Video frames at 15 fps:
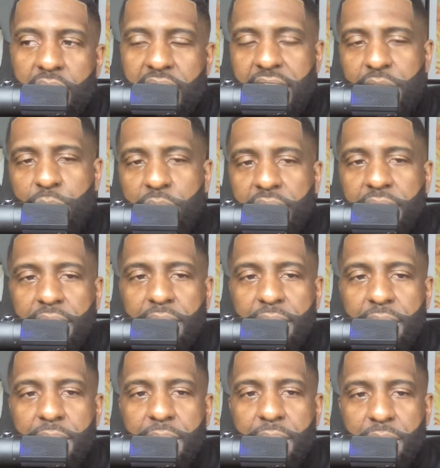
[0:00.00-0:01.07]
Anyway,
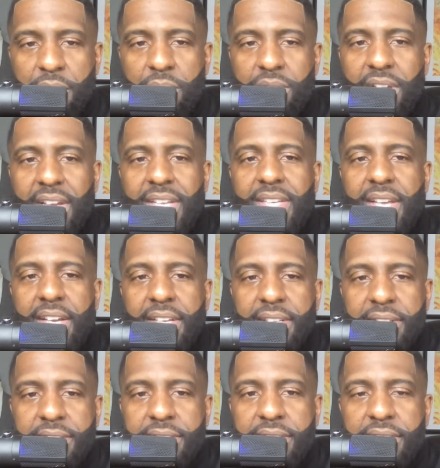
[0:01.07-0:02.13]
date
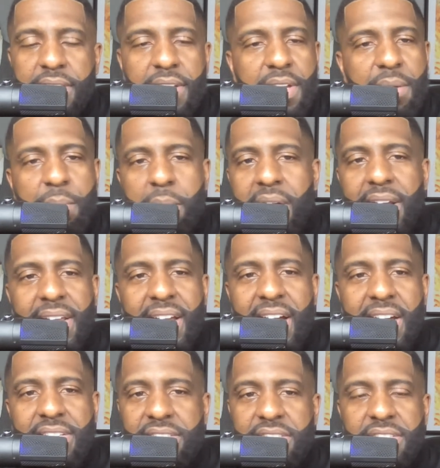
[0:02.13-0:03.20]
night. My
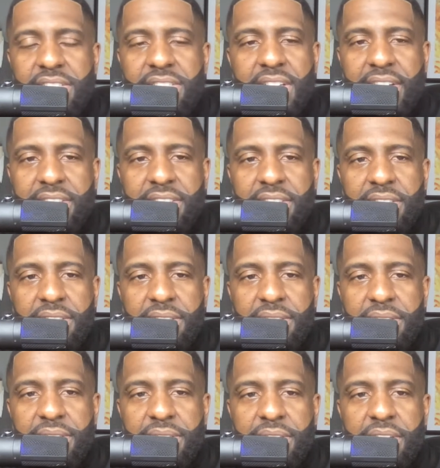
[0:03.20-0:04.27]
God, is this sexy.
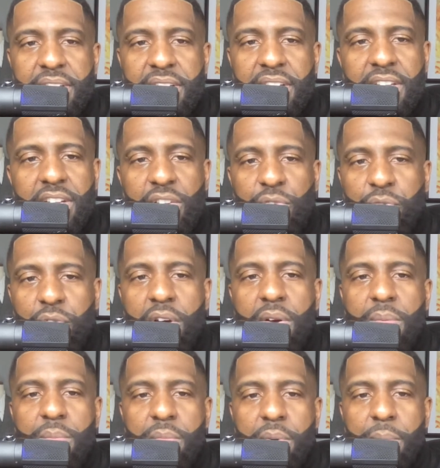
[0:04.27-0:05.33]
It is
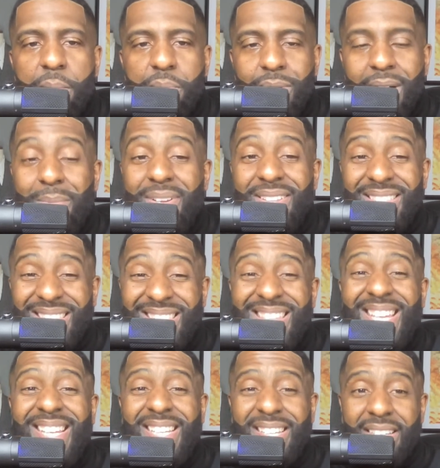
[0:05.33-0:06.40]
from probably
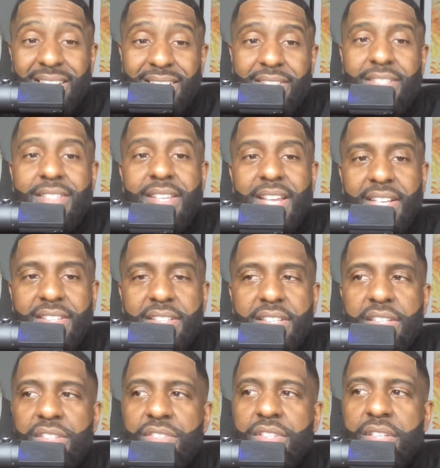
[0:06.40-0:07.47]
the
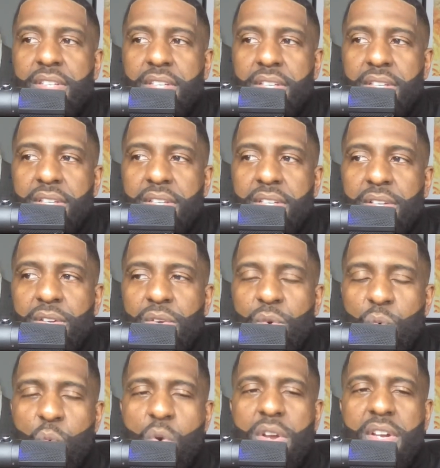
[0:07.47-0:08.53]
sexiest,
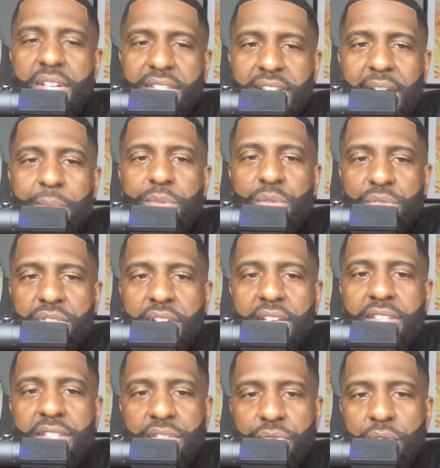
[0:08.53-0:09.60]
one of the top 2
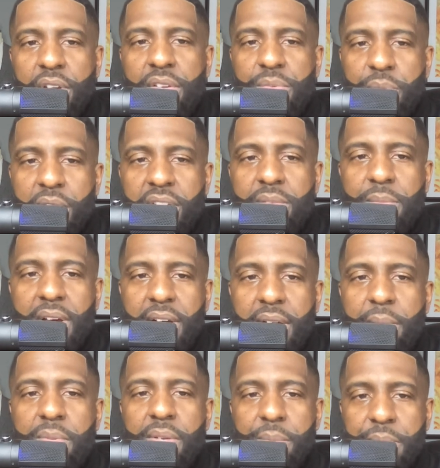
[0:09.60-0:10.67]
sexiest fragrance brands, in my
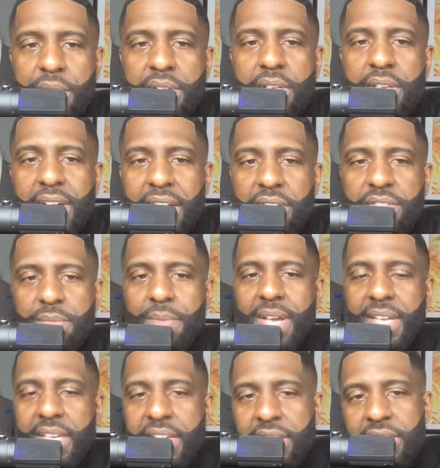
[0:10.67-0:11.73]
humble opinion, the House of
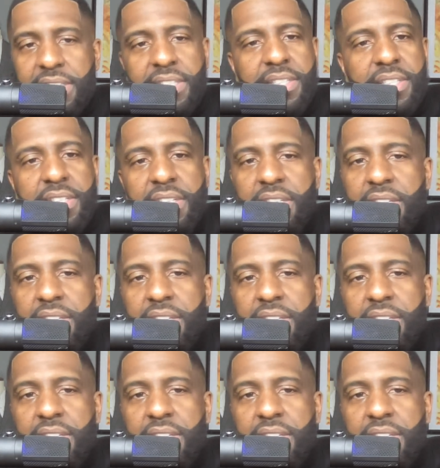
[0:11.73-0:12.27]
Bacillian.